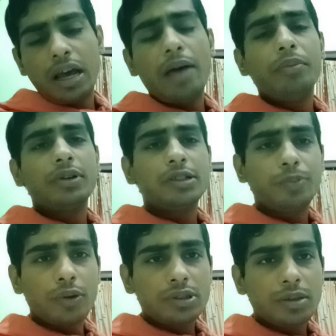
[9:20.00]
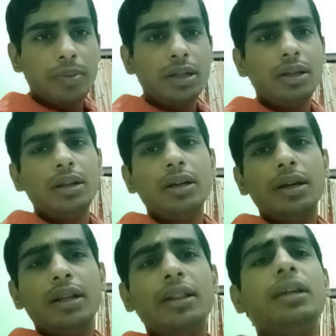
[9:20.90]
I am responsible,
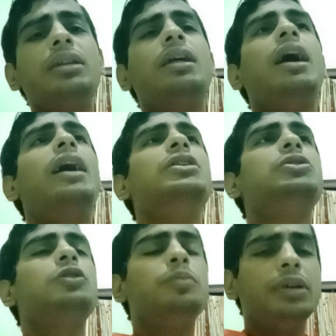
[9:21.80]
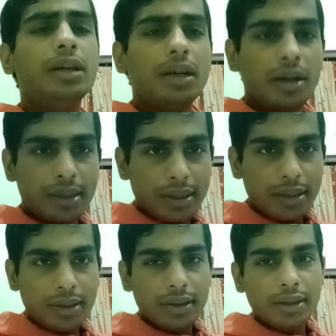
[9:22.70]
then I should be
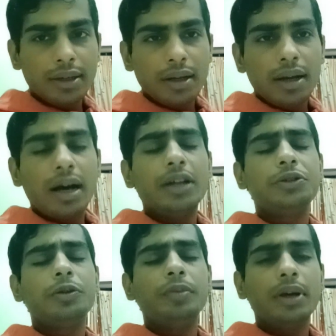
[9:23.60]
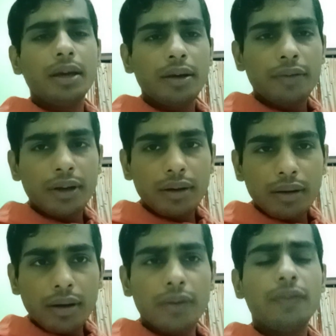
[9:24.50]
heard. I should be given
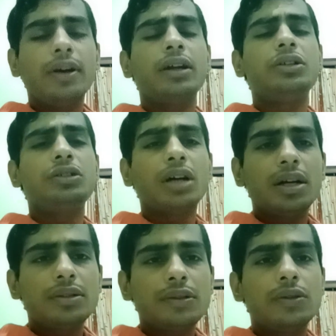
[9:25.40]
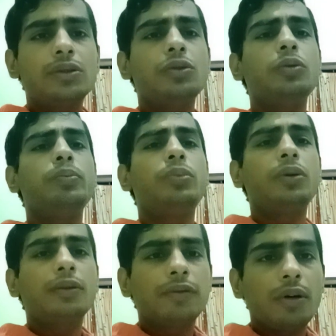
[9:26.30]
a fair chance to put
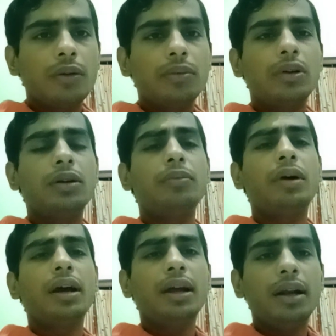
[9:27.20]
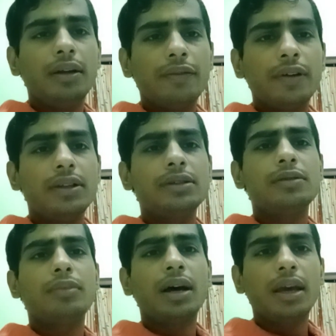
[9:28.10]
forward my defense,
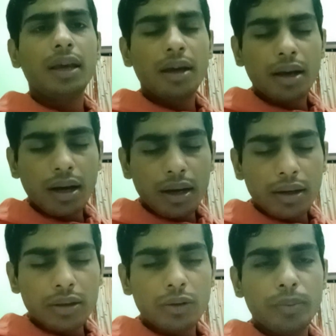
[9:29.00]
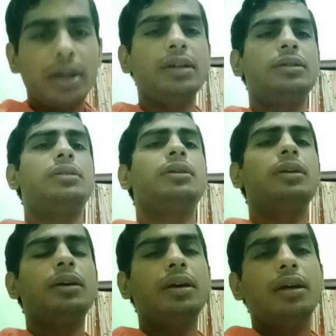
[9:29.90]
my arguments,
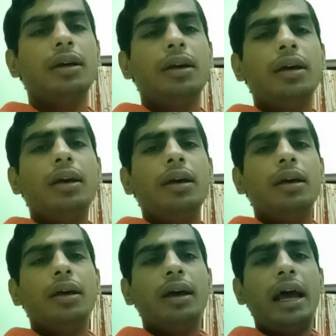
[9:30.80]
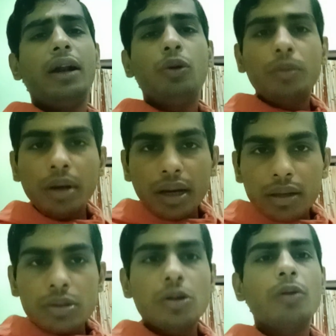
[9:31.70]
and nobody
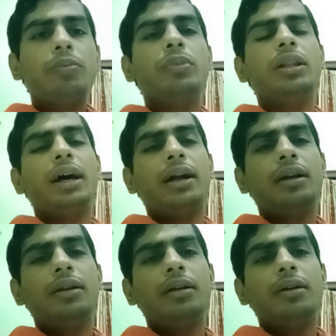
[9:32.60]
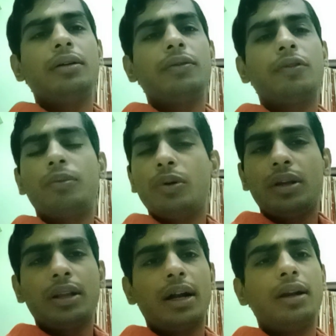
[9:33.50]
can stop me that from
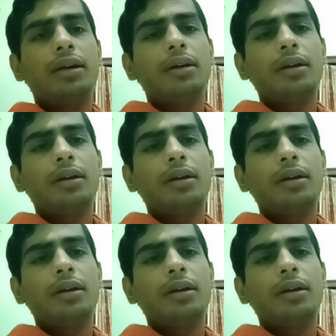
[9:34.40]
doing that.